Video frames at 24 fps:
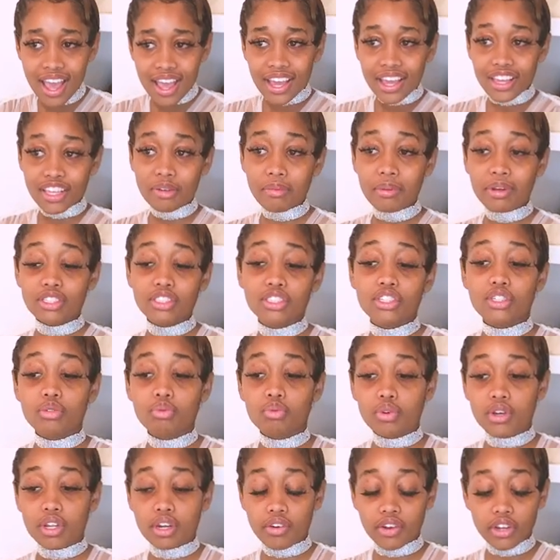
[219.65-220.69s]
can you imagine just
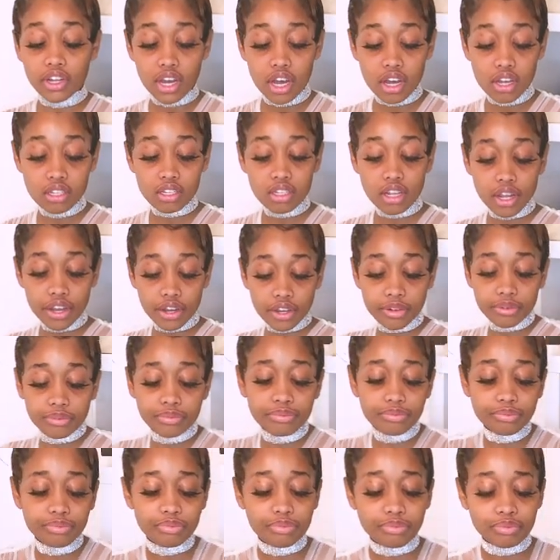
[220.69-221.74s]
walking around your house like
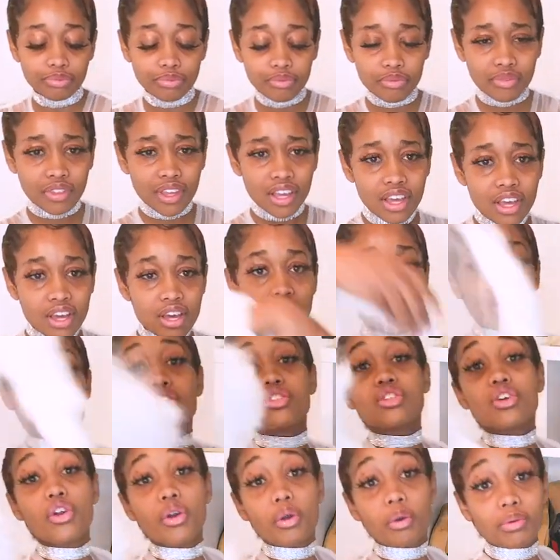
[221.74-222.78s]

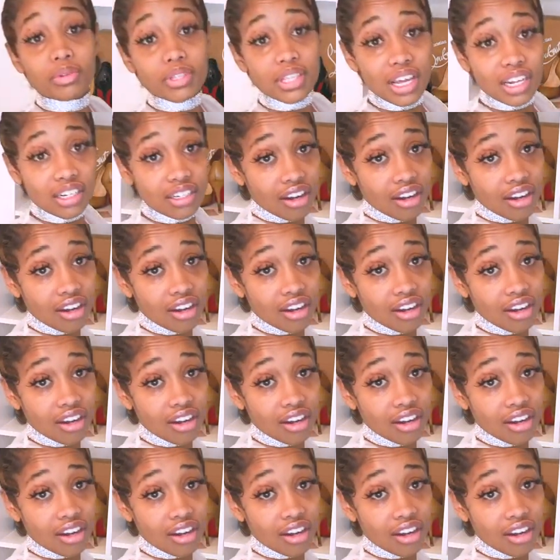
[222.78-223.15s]
sorry, what was that